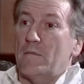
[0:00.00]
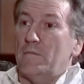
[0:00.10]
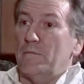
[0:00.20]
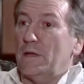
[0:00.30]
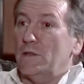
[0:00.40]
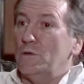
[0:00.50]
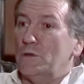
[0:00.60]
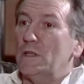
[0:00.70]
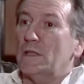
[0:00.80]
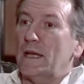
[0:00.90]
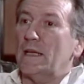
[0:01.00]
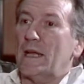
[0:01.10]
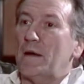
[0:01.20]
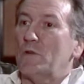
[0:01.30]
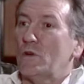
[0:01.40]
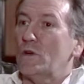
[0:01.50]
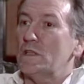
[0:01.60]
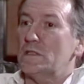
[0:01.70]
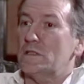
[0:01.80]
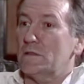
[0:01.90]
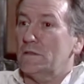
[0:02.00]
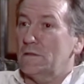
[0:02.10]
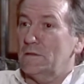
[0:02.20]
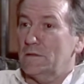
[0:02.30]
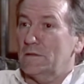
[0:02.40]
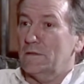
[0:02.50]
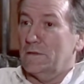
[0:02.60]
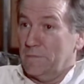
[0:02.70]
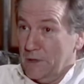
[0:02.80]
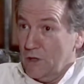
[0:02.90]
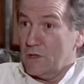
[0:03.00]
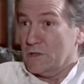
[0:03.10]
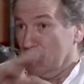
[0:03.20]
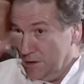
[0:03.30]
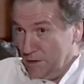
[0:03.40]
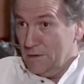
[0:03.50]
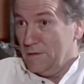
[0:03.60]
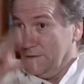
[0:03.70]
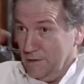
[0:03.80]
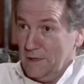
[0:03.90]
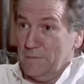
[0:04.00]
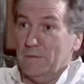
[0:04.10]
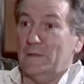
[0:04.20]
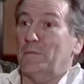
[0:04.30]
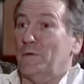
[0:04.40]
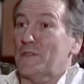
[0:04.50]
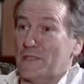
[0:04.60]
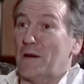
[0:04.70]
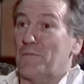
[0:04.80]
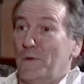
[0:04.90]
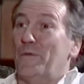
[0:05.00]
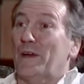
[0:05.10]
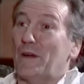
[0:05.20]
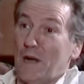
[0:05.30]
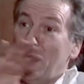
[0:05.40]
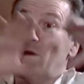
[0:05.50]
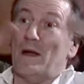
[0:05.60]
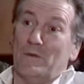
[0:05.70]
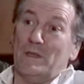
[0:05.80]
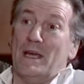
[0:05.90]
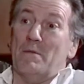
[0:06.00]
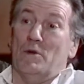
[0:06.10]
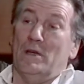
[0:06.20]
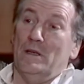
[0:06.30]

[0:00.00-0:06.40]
But you didn't get camera noise because they put a soundproofing around the camera.